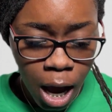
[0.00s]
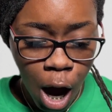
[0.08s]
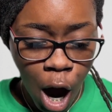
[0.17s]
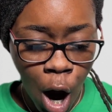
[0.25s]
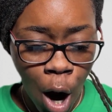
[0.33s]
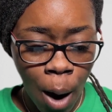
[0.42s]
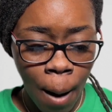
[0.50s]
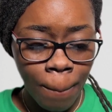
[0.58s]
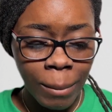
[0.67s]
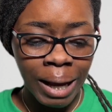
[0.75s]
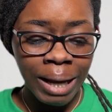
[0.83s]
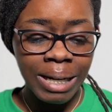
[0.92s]

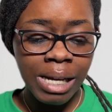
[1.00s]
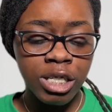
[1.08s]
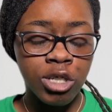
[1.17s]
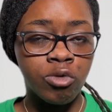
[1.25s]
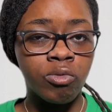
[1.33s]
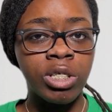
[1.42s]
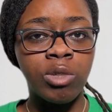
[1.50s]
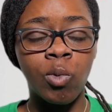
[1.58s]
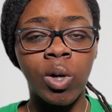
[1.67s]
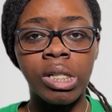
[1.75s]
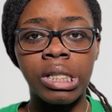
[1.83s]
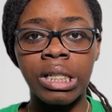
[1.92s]
and I just really
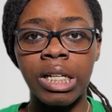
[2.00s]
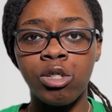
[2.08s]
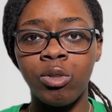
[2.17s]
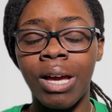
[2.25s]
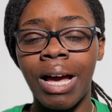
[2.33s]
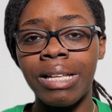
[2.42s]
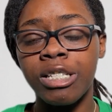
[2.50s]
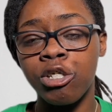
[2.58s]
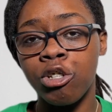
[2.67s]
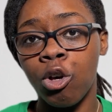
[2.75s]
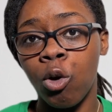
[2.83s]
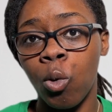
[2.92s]
wanted to let you guys
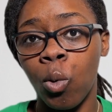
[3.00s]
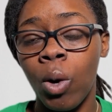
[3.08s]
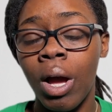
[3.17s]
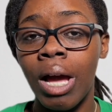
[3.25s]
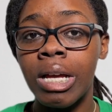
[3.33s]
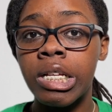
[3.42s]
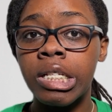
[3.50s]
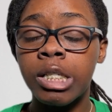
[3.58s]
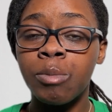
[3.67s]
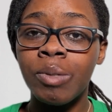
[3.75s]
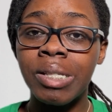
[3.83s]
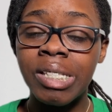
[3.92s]
know
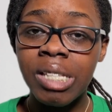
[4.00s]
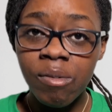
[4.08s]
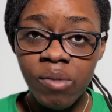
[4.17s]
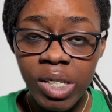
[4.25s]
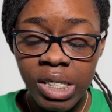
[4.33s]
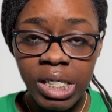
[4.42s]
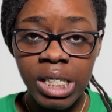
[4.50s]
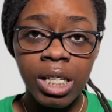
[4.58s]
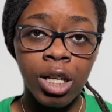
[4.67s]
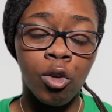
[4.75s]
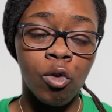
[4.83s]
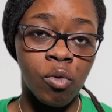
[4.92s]

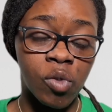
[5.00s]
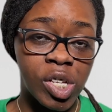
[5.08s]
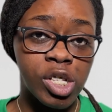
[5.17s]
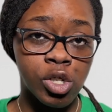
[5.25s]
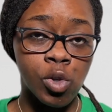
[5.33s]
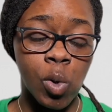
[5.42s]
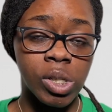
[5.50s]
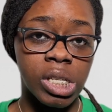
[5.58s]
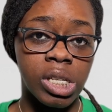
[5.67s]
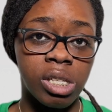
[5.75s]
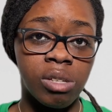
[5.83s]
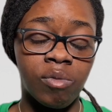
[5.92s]
specifically
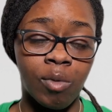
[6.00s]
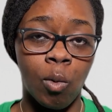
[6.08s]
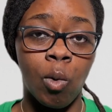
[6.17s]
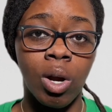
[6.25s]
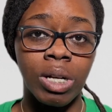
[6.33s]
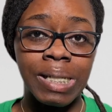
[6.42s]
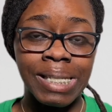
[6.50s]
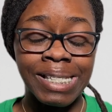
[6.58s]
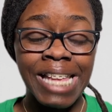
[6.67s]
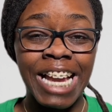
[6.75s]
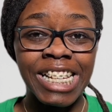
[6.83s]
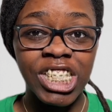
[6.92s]
resources for
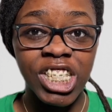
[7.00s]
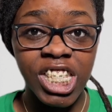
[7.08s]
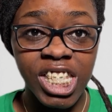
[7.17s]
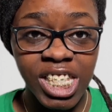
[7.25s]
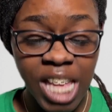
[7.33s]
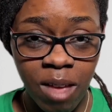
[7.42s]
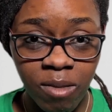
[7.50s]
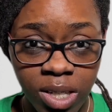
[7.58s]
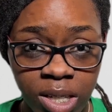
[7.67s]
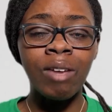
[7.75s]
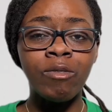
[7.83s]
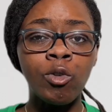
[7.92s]
Section 7.
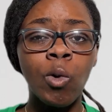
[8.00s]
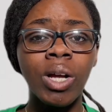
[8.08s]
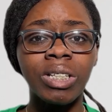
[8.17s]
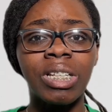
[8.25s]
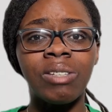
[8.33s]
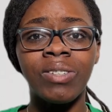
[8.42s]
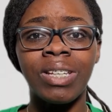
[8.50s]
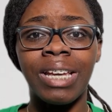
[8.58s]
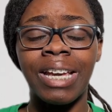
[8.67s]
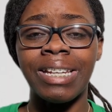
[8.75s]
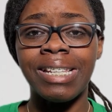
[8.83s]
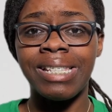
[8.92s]
If you are living
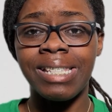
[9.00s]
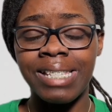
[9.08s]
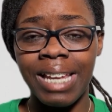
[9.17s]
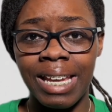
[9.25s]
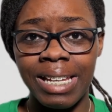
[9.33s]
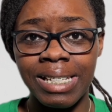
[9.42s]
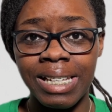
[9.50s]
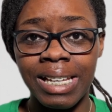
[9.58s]
in a state